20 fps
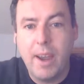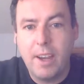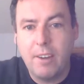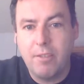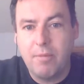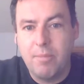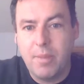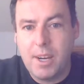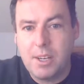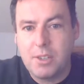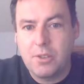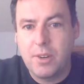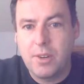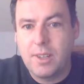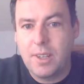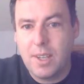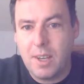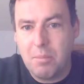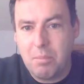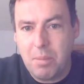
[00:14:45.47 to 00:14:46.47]
way of
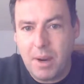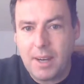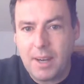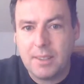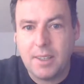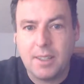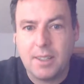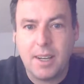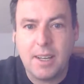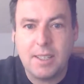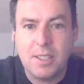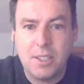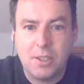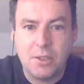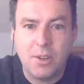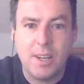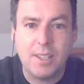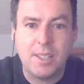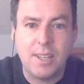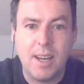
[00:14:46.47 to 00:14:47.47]
measuring the impact that
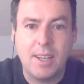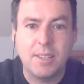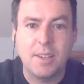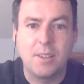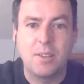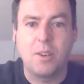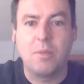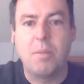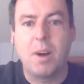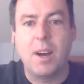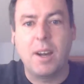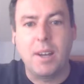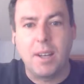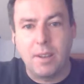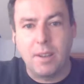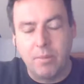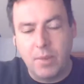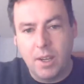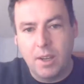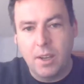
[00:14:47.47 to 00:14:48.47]
stress has on your
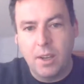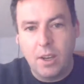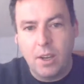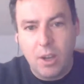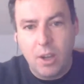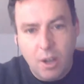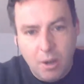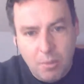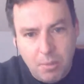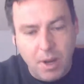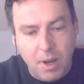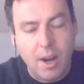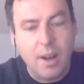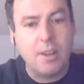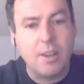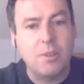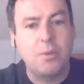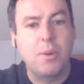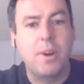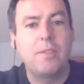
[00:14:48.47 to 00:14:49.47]
body. But
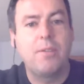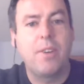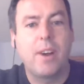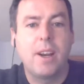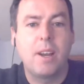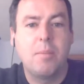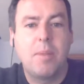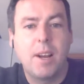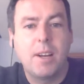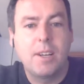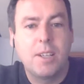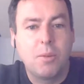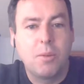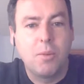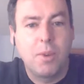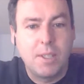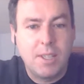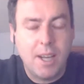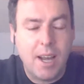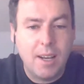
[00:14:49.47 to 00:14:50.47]
heart rate variability
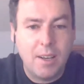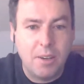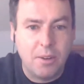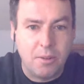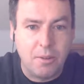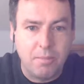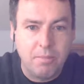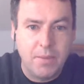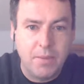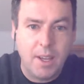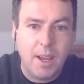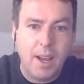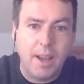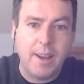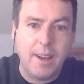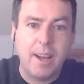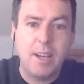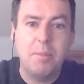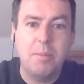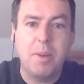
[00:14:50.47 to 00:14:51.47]
will tell you.
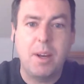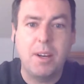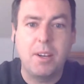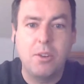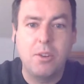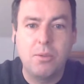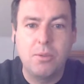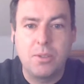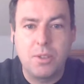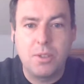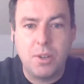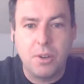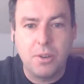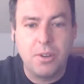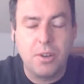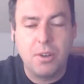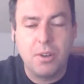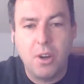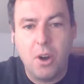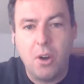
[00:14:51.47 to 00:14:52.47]
And anybody who's
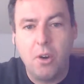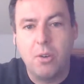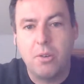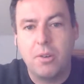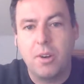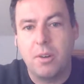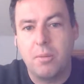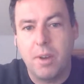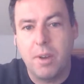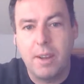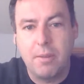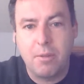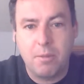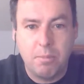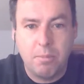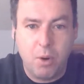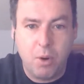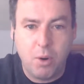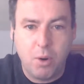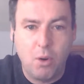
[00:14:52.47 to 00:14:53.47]
undergone or
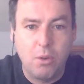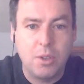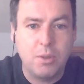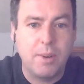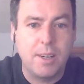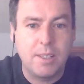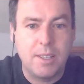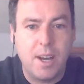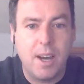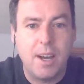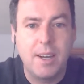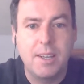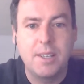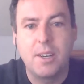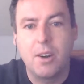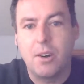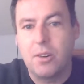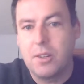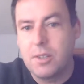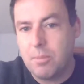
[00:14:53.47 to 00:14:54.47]
prone to
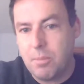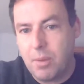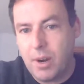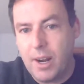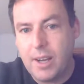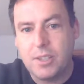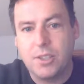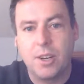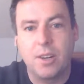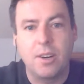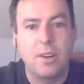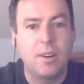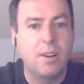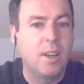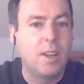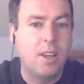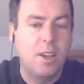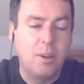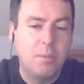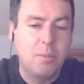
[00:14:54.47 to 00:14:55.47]
anxiety or depression or
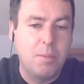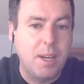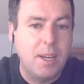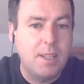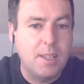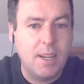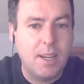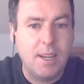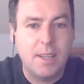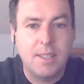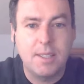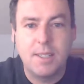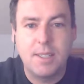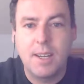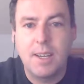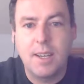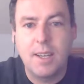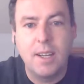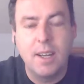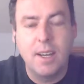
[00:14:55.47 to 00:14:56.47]

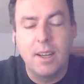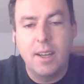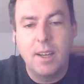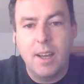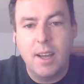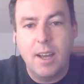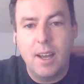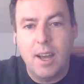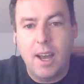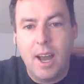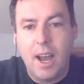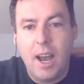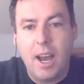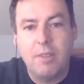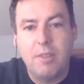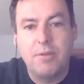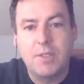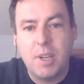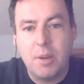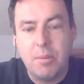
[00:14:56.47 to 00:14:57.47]
PTSD
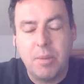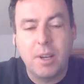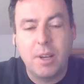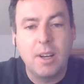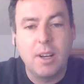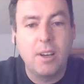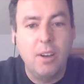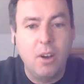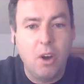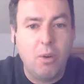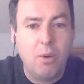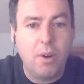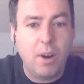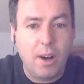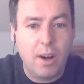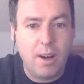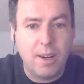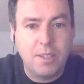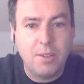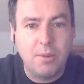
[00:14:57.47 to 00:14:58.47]
have typically lower
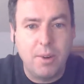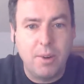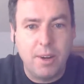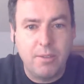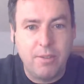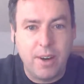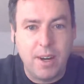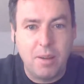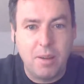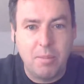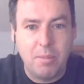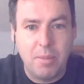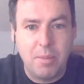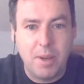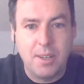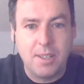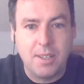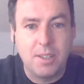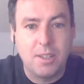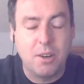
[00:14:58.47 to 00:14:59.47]
heart rate
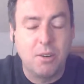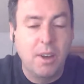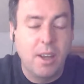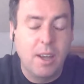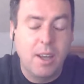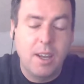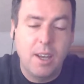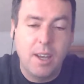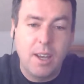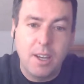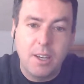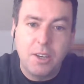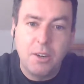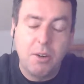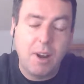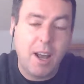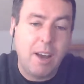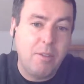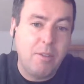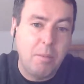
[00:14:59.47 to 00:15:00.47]
variability. So
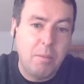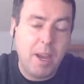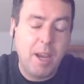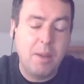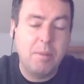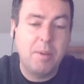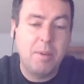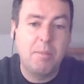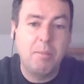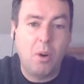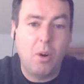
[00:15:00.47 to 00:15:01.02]
you'll have a baby